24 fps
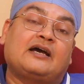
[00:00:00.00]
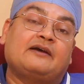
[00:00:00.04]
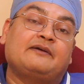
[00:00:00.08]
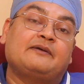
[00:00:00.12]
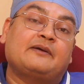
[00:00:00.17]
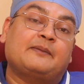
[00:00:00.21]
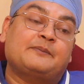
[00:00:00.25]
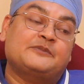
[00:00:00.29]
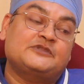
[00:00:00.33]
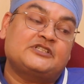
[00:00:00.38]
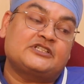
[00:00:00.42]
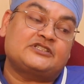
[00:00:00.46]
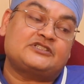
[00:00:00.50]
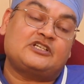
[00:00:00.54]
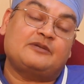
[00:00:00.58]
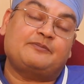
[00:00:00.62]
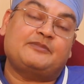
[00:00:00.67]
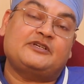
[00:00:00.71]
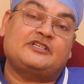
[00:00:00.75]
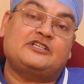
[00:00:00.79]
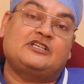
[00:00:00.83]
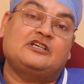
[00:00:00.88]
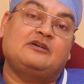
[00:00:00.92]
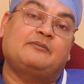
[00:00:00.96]
I am just
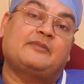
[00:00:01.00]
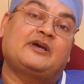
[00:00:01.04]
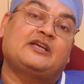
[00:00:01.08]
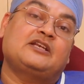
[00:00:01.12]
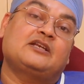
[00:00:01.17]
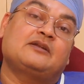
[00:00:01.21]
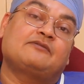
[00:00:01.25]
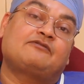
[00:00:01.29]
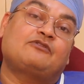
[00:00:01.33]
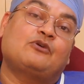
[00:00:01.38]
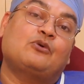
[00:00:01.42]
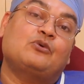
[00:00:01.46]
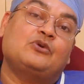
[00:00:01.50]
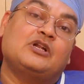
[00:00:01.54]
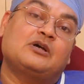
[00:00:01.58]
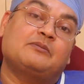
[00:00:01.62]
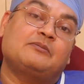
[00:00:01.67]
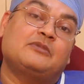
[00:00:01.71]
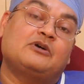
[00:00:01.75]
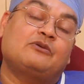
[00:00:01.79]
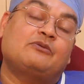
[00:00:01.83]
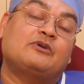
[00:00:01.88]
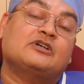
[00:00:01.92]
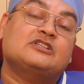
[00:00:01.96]
repeating my phone
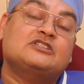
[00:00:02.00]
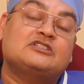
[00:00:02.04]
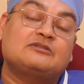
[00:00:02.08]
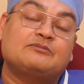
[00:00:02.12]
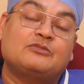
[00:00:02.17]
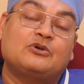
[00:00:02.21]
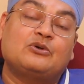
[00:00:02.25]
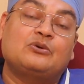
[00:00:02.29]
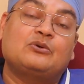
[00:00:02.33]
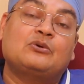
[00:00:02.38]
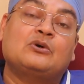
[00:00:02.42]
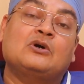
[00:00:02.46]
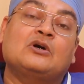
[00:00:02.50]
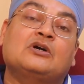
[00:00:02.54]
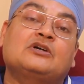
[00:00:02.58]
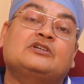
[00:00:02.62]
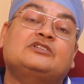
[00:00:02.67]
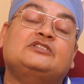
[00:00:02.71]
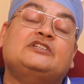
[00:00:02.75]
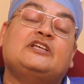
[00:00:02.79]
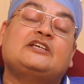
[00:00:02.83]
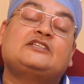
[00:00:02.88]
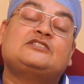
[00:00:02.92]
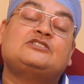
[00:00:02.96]
number once more:
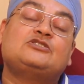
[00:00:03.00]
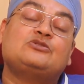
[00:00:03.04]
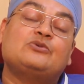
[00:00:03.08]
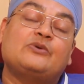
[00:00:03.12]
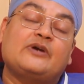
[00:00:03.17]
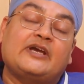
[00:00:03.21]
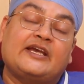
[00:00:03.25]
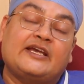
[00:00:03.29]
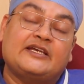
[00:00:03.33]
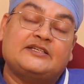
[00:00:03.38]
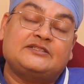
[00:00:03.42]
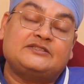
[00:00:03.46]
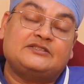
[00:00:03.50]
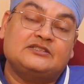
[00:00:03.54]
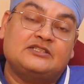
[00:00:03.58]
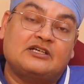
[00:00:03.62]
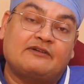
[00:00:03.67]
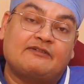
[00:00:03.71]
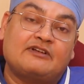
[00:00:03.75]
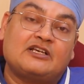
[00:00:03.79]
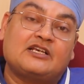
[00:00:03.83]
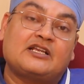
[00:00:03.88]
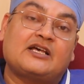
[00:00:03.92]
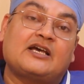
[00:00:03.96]

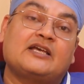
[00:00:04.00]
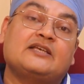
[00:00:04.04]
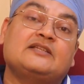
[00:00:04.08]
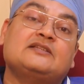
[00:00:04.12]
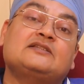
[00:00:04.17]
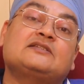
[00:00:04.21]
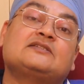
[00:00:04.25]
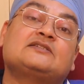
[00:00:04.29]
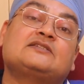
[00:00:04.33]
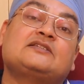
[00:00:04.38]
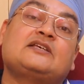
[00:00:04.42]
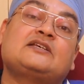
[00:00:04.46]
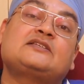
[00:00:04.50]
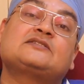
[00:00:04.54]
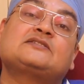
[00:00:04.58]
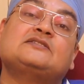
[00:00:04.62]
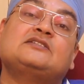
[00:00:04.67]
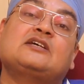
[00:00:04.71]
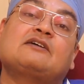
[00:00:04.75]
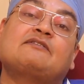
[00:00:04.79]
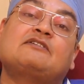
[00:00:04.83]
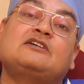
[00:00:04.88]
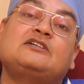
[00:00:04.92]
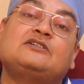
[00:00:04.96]

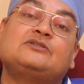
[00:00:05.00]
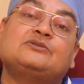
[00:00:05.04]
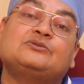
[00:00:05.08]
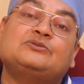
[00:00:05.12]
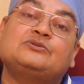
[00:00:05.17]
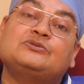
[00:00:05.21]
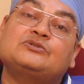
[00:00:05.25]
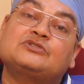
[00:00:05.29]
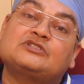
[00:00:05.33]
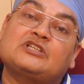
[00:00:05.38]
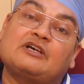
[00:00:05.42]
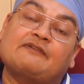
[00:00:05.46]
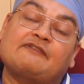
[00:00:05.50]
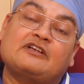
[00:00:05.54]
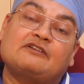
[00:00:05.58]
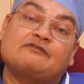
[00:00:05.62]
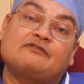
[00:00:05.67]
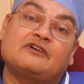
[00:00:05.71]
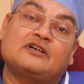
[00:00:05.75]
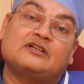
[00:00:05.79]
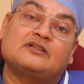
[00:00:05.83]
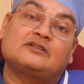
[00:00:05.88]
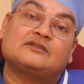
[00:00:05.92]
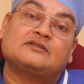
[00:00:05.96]

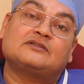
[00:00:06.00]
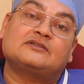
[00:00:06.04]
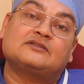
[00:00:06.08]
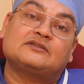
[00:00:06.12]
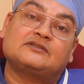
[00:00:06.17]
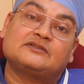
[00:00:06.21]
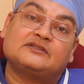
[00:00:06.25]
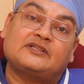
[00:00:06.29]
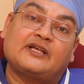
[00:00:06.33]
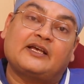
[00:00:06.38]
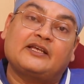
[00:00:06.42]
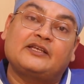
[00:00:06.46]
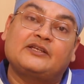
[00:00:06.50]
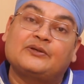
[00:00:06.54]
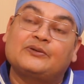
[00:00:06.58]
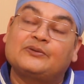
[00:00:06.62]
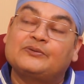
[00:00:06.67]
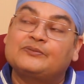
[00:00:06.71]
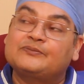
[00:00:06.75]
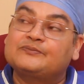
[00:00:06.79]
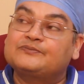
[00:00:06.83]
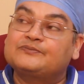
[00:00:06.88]
62899622271. Thank you.